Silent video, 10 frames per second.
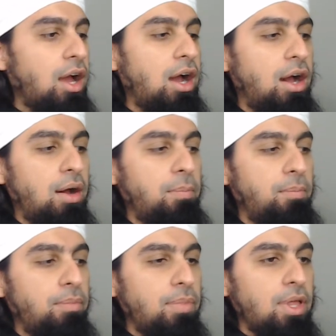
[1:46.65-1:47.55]

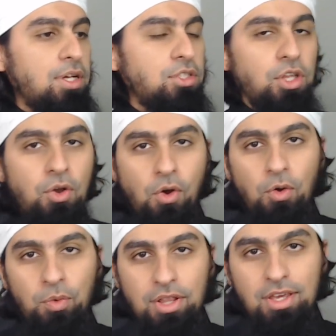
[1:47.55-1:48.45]
So the
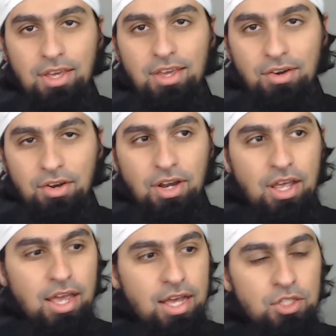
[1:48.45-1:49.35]
goal really here
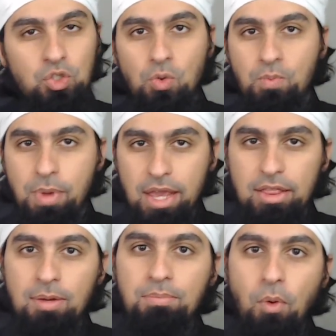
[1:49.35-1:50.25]
is to make
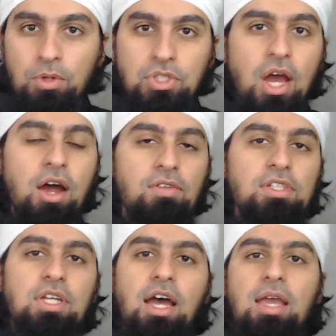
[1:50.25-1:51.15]
the most out of the
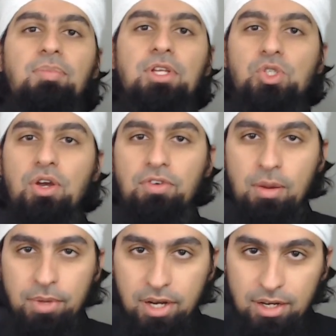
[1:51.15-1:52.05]
time that you have
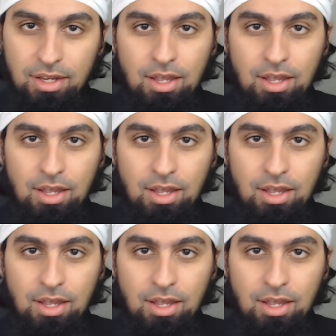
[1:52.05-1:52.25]
committed.